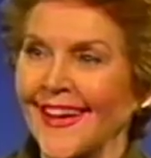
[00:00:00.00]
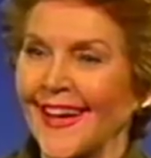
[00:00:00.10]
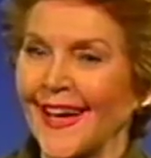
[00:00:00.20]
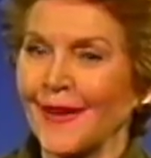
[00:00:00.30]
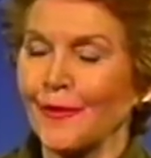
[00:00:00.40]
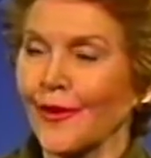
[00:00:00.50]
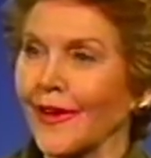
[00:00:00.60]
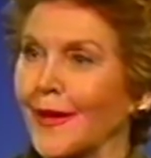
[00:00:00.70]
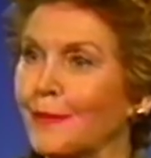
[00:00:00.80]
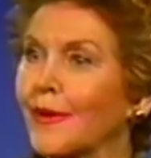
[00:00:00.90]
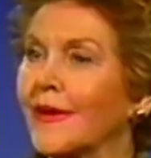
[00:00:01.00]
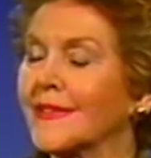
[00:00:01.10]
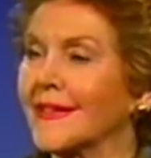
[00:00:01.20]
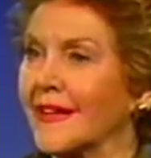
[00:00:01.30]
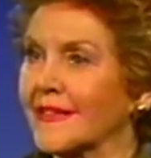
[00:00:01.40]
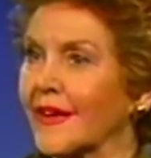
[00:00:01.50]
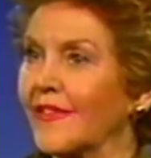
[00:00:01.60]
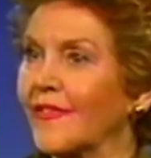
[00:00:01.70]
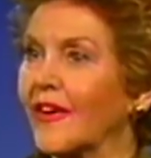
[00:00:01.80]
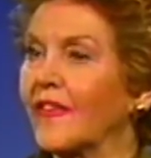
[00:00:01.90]
and we're in process of
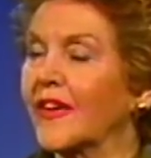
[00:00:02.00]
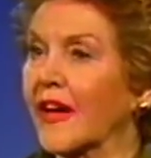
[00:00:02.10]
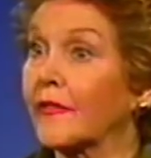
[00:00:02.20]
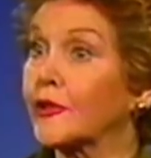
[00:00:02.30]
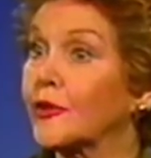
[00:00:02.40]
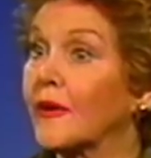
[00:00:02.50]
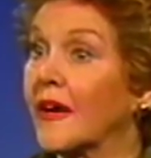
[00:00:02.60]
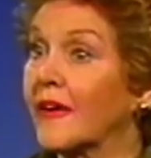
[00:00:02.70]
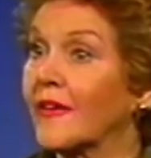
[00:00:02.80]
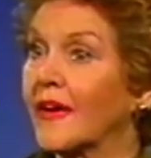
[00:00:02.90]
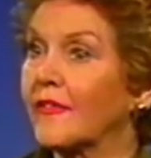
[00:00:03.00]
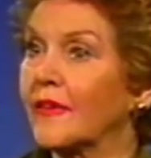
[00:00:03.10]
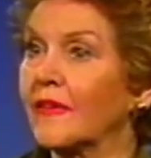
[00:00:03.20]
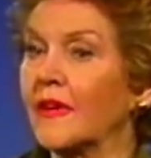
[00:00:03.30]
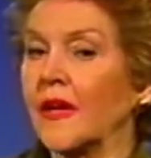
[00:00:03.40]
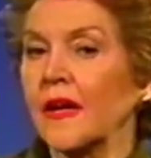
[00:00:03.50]
evolving ever to a higher level.